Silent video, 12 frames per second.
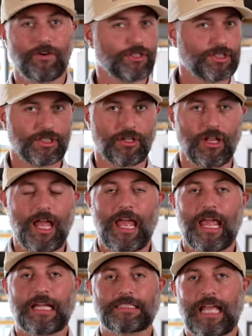versatile
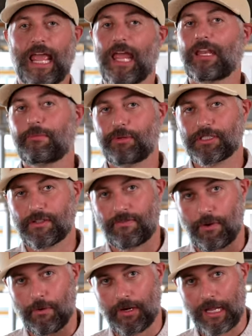as any piece of
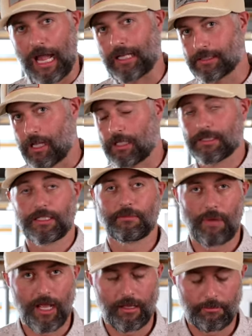footwear in a guy's closet, in
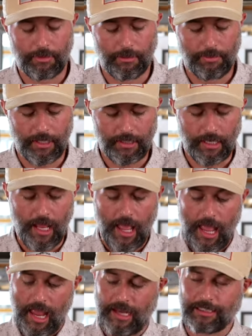my humble opinion.
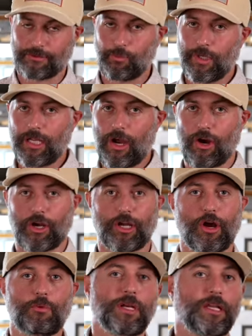And as we are
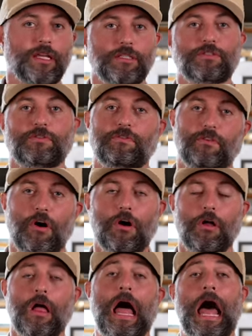going into
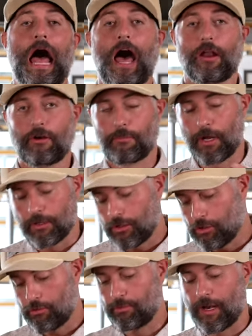fall, I don't know about
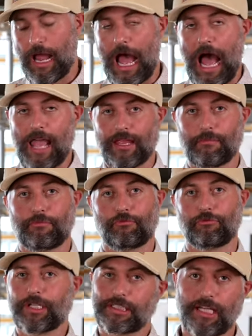you, but I
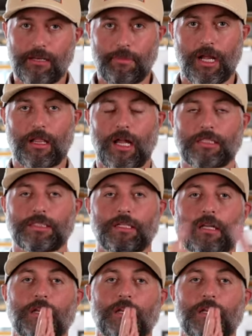am resetting my closet.